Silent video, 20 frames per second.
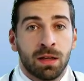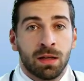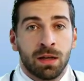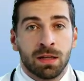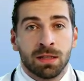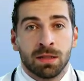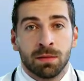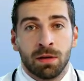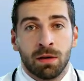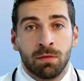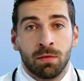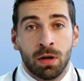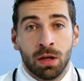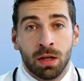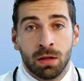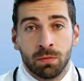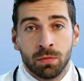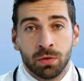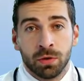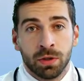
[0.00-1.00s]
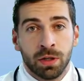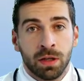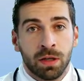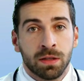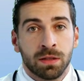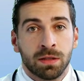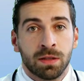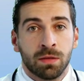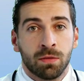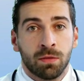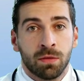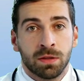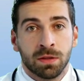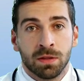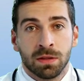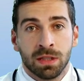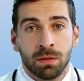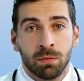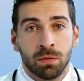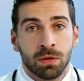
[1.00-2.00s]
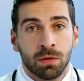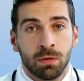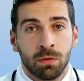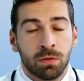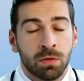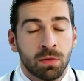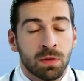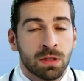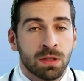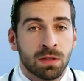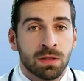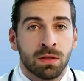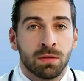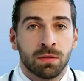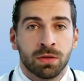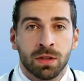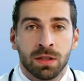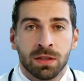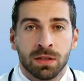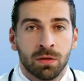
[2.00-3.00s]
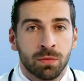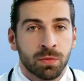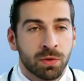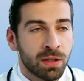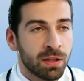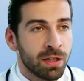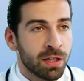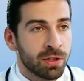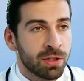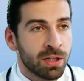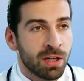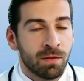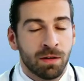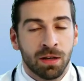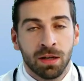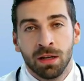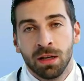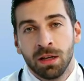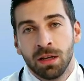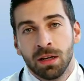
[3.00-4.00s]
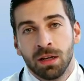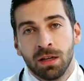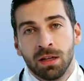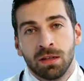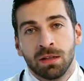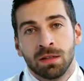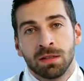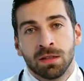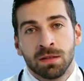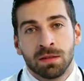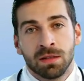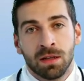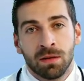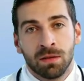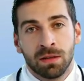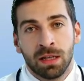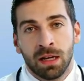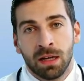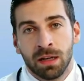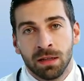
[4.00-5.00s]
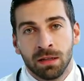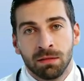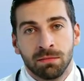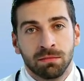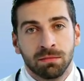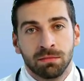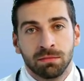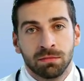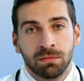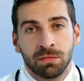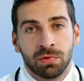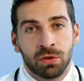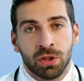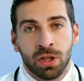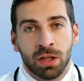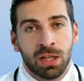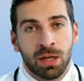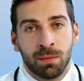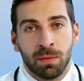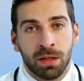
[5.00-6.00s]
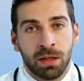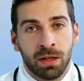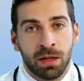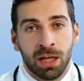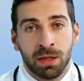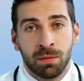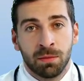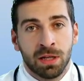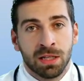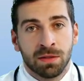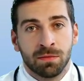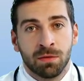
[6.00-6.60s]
Pair these foods with light activity, like walking, to stimulate nerve-muscle coordination.